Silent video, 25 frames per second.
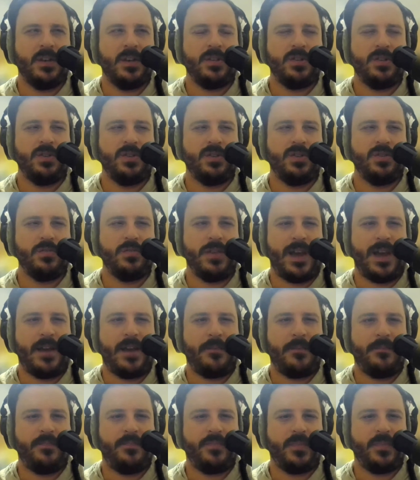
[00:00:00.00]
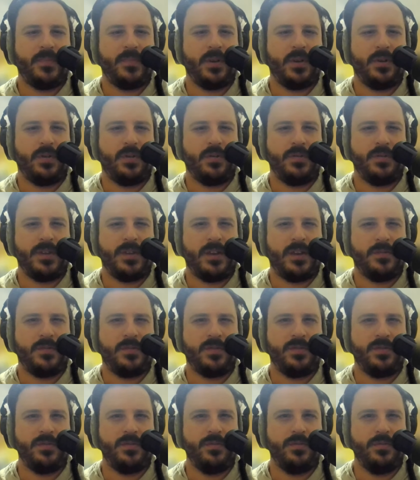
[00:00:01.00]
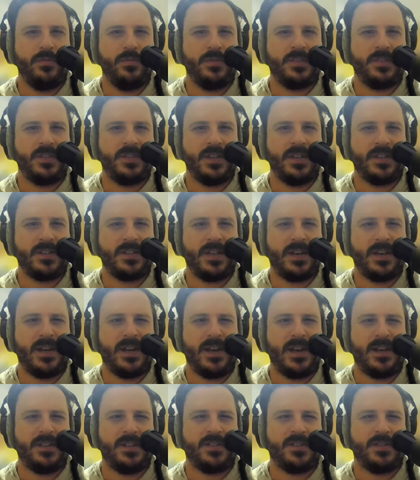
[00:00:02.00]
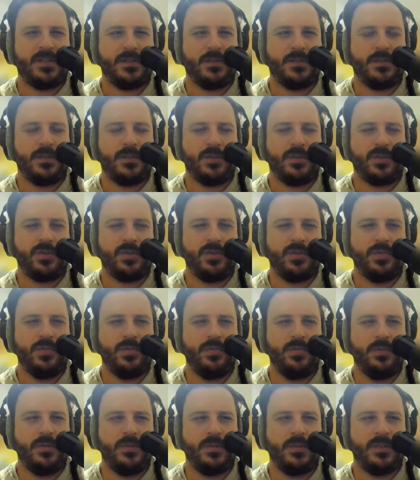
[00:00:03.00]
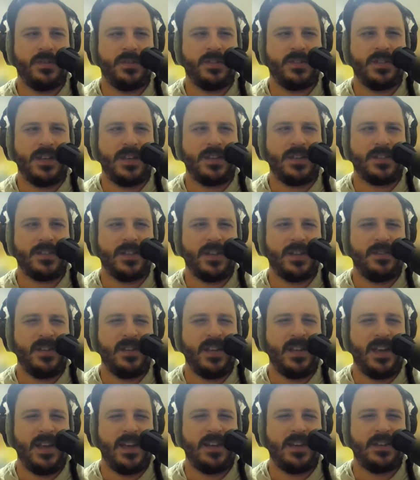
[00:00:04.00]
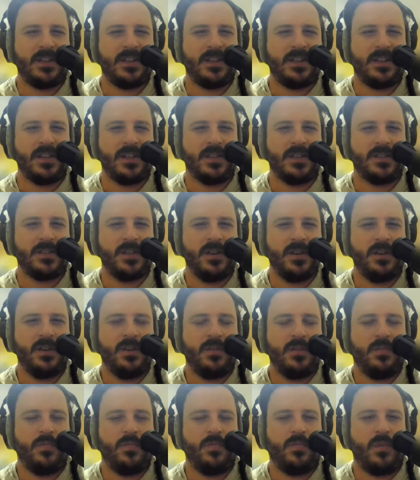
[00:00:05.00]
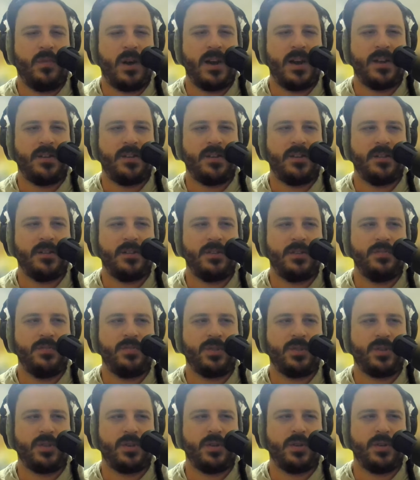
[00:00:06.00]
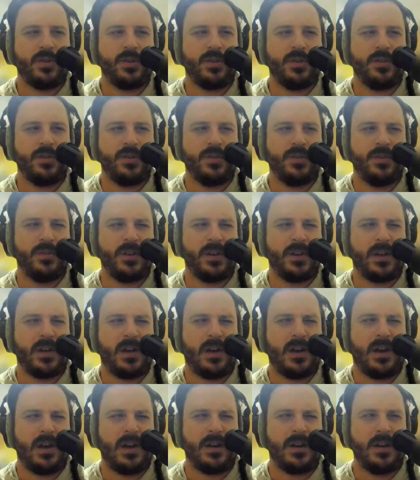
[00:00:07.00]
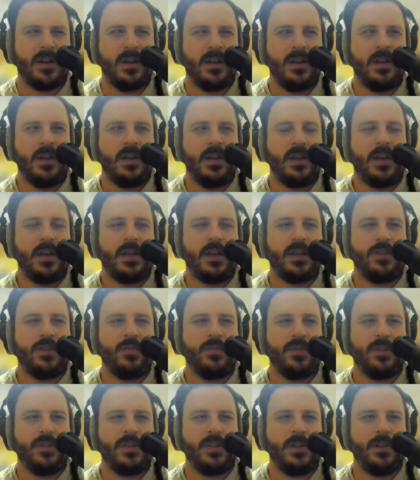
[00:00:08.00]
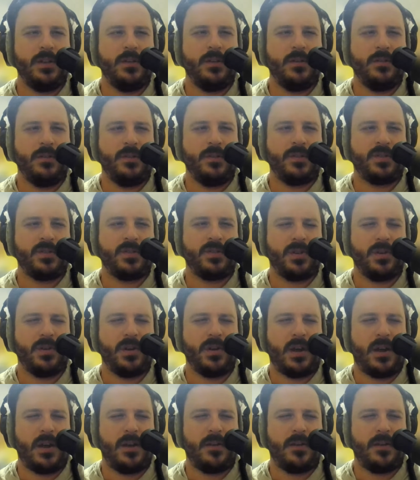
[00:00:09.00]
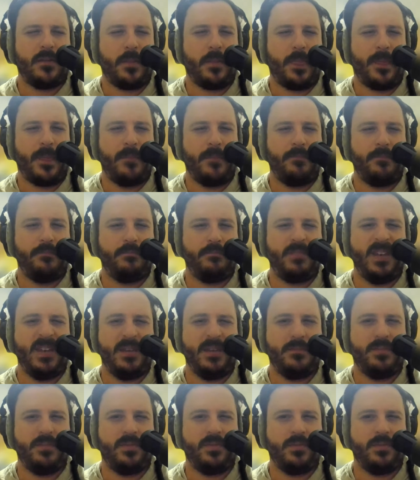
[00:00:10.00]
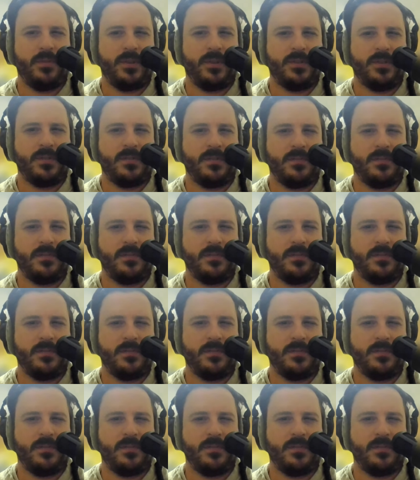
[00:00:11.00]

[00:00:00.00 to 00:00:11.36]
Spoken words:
To do that, you're going to hold down 2, 6, and 8, the 2, the 6, and the 8 keys while you turn your unit on, and you will hear the turn on beep, or the